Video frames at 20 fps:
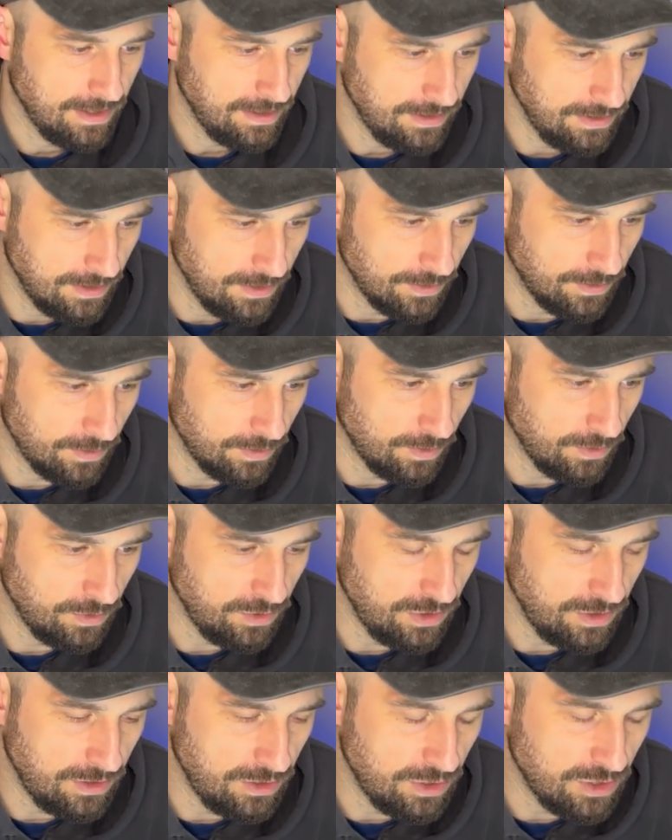you
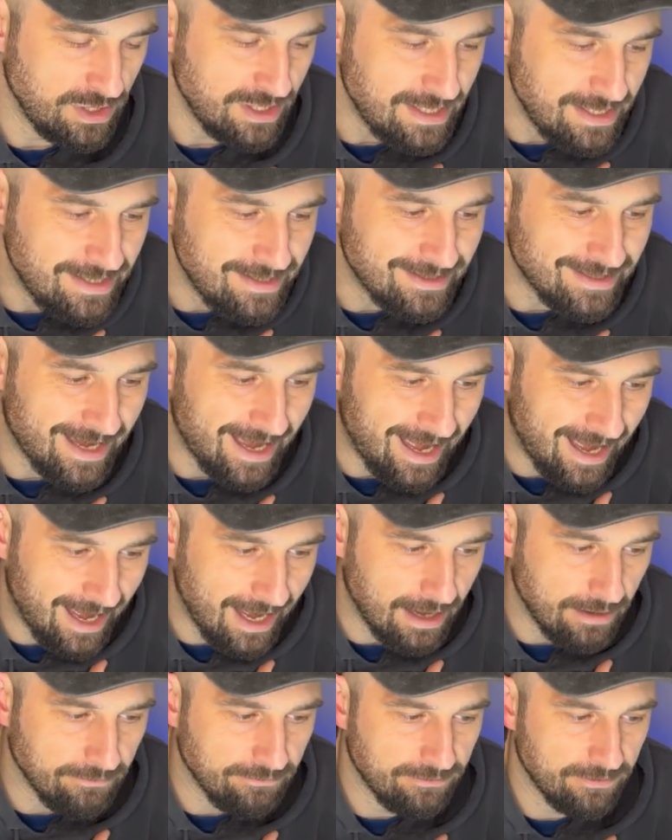need to
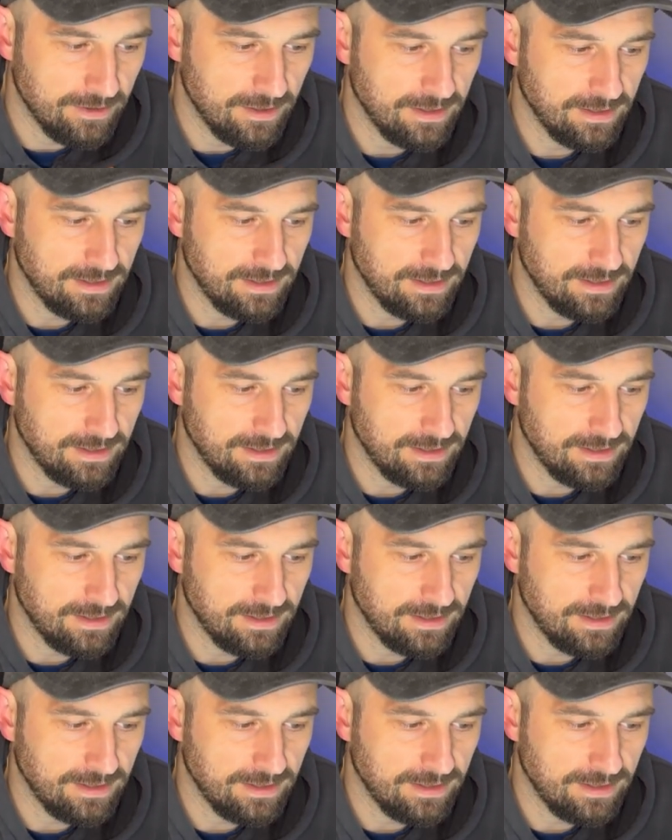have